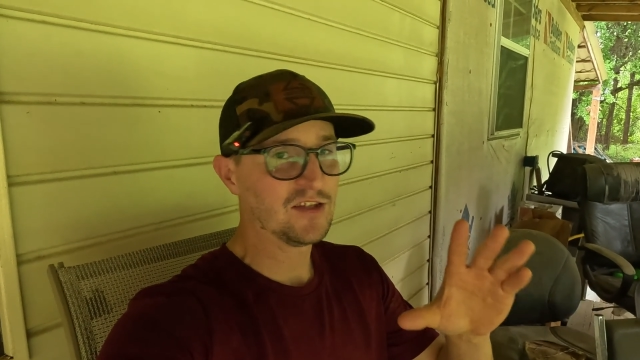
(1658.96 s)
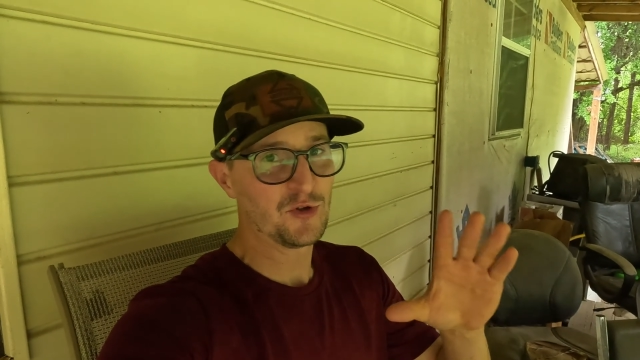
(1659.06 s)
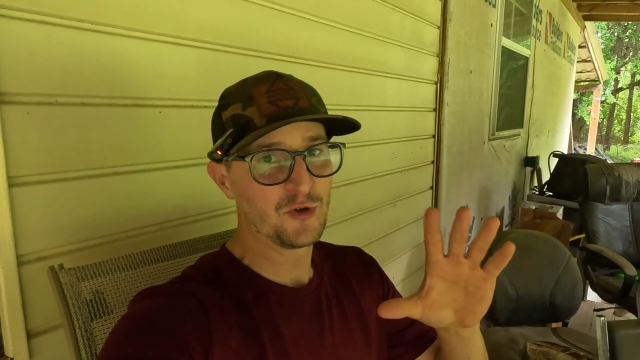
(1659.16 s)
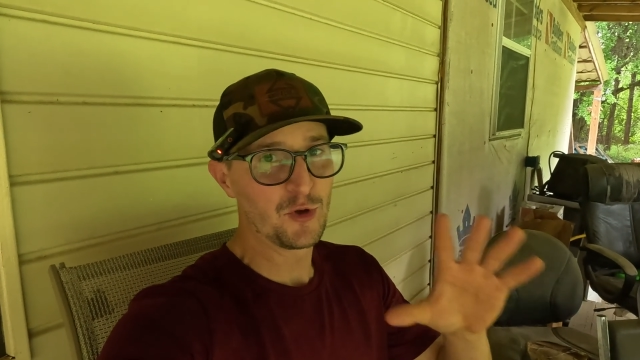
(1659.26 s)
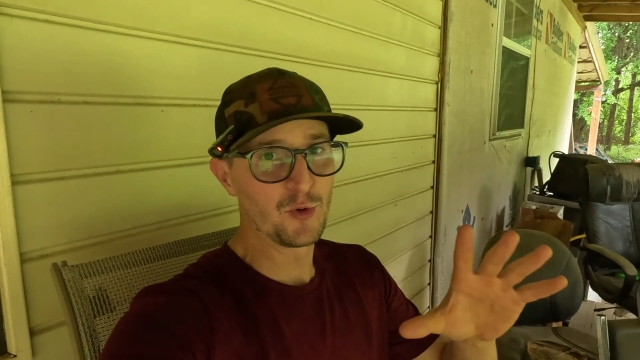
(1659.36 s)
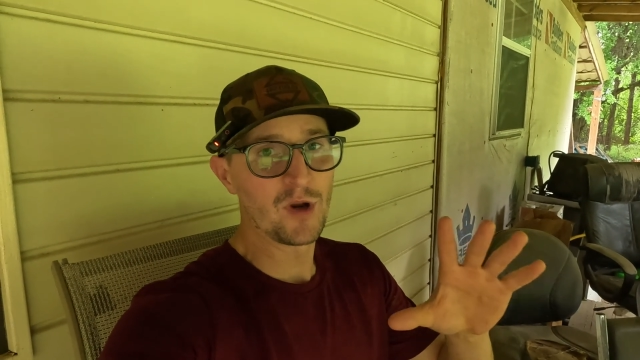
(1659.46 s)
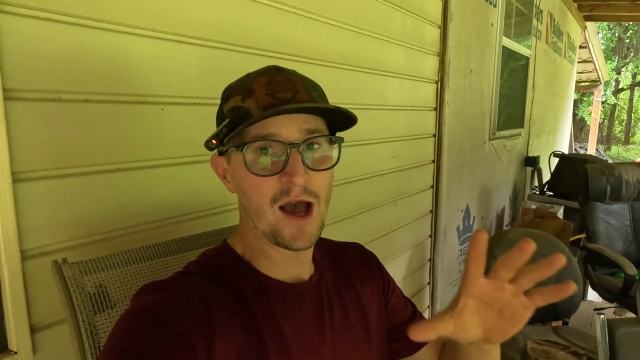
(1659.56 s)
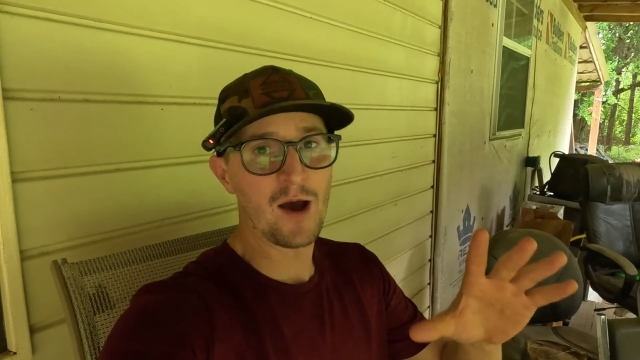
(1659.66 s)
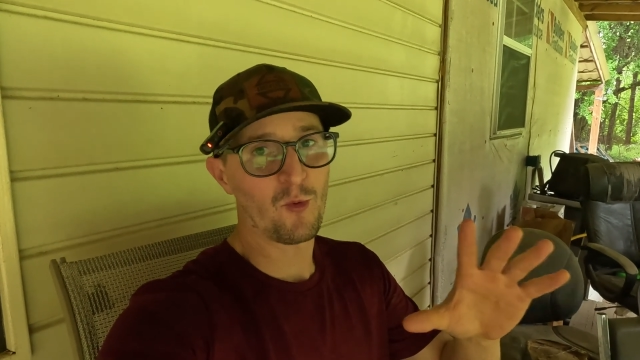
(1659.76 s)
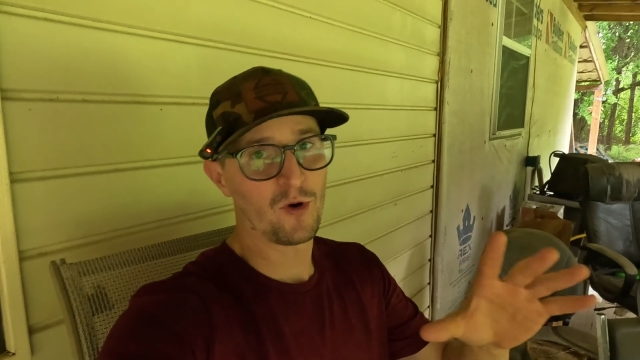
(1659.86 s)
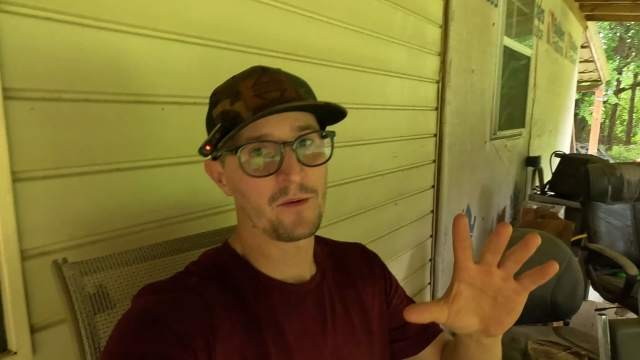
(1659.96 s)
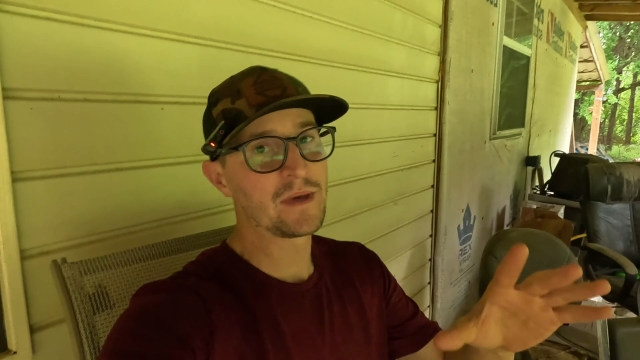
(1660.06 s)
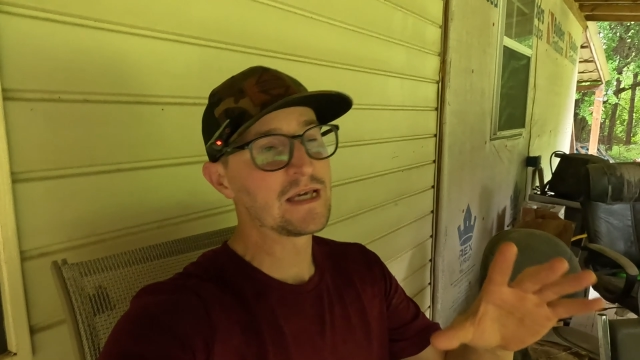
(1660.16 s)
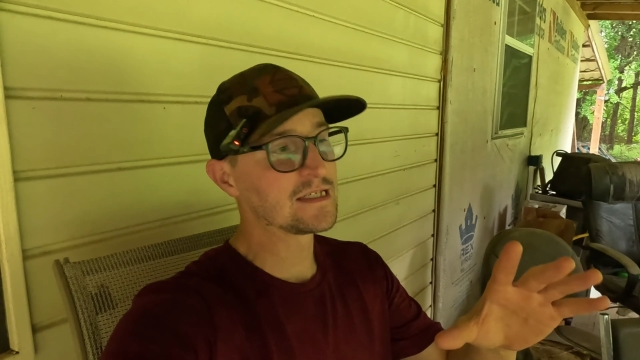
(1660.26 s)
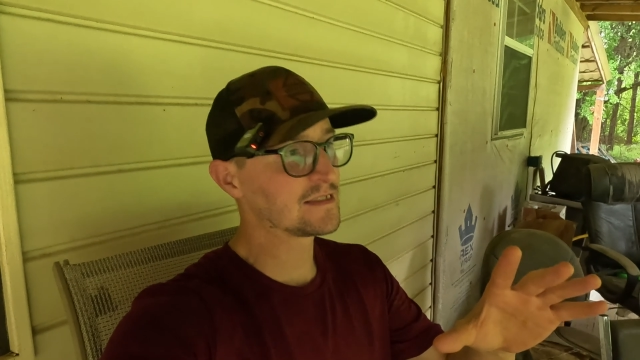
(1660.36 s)
You do not want to
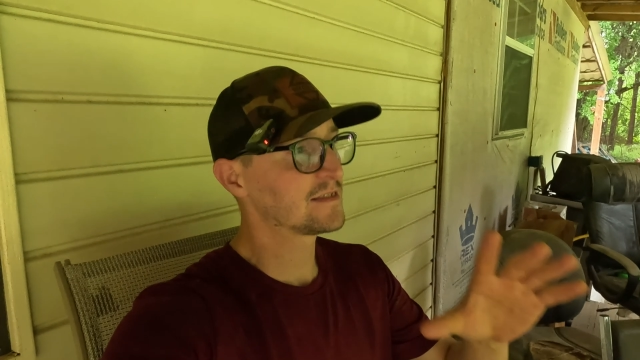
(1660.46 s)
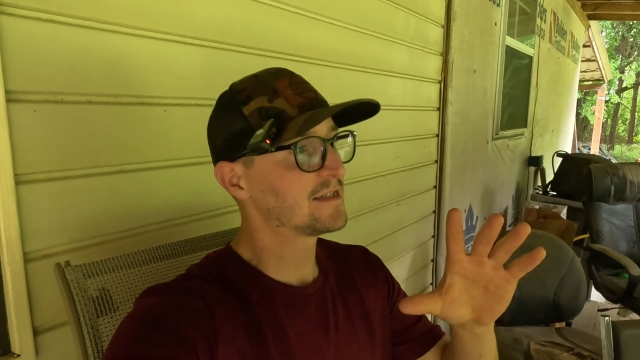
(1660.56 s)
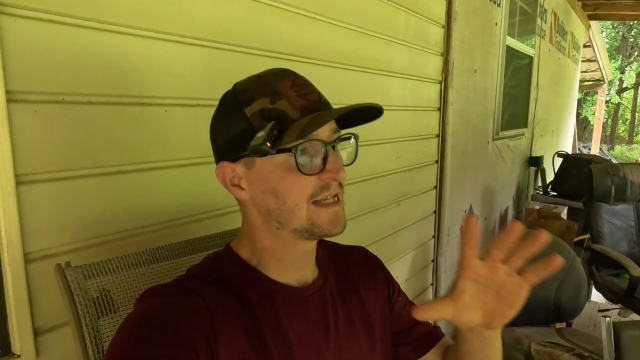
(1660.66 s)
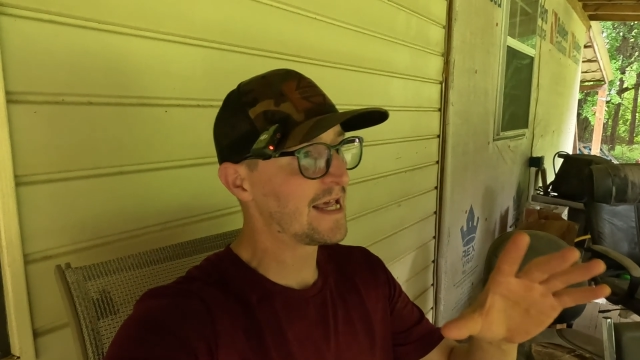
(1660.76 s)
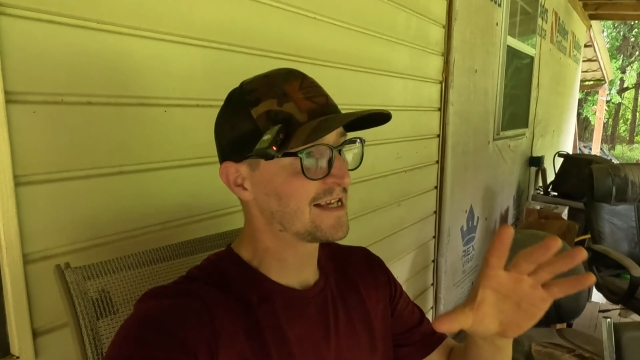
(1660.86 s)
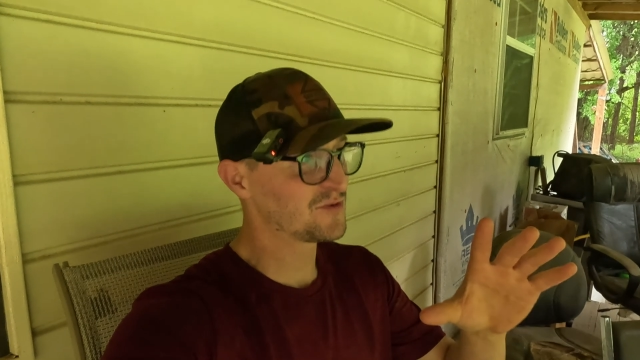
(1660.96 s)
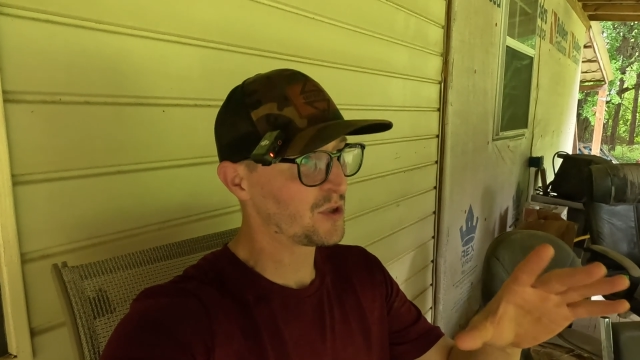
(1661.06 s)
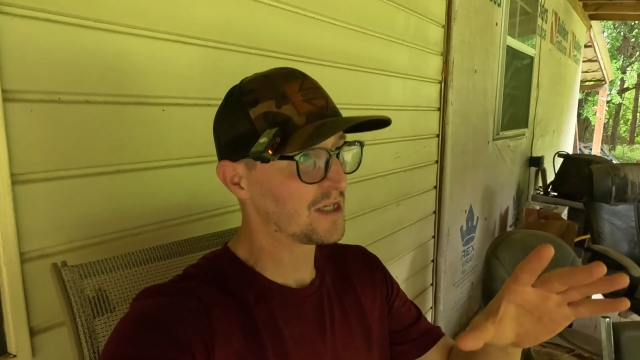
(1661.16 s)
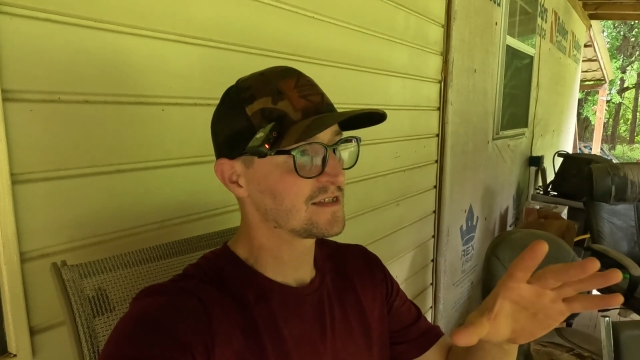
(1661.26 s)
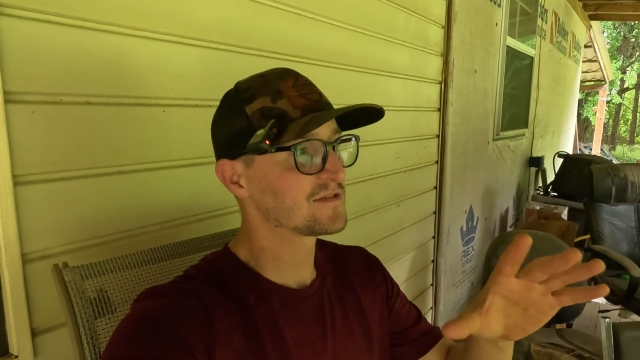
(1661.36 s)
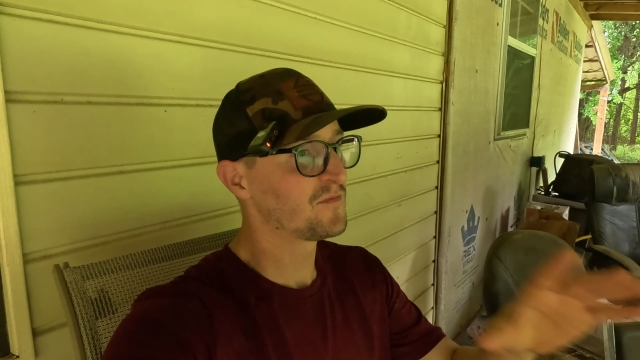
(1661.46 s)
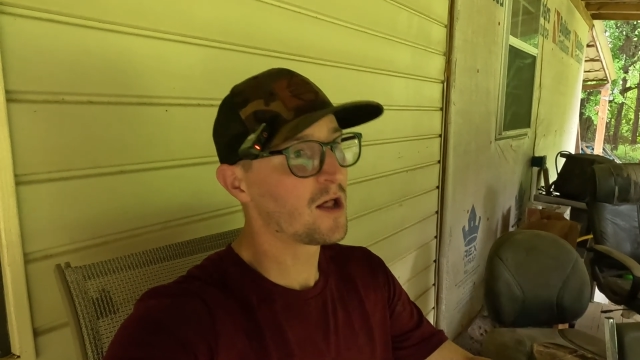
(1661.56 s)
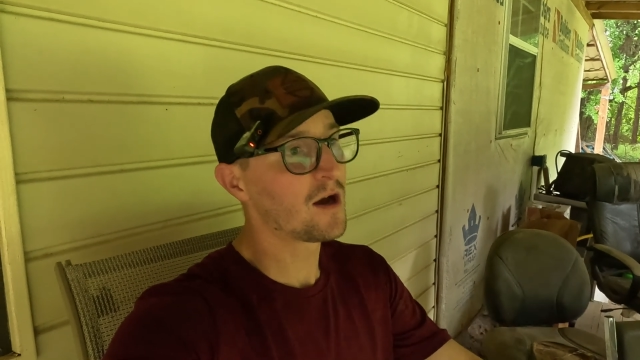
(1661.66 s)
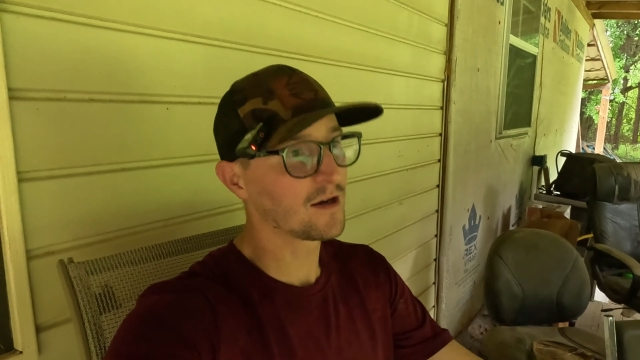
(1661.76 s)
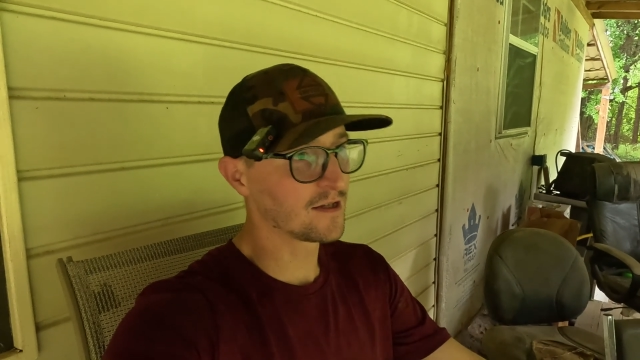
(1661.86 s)
miss next week's
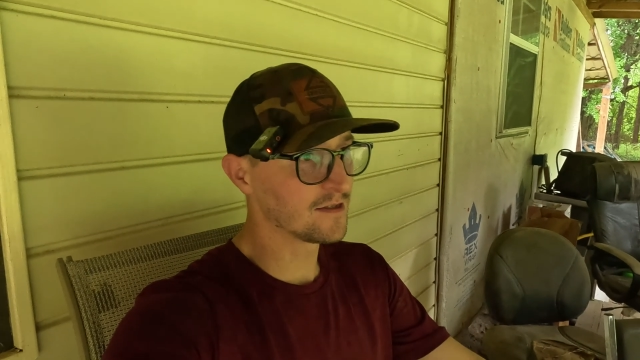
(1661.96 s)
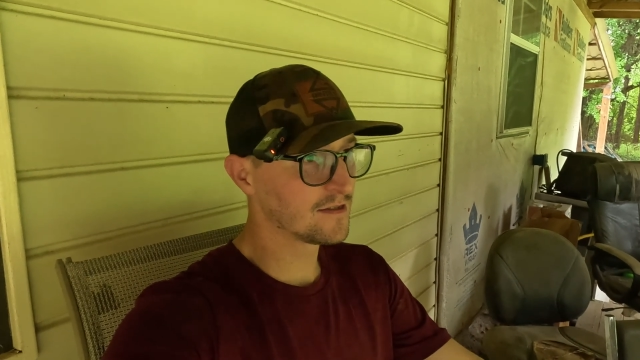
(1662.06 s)
vlog.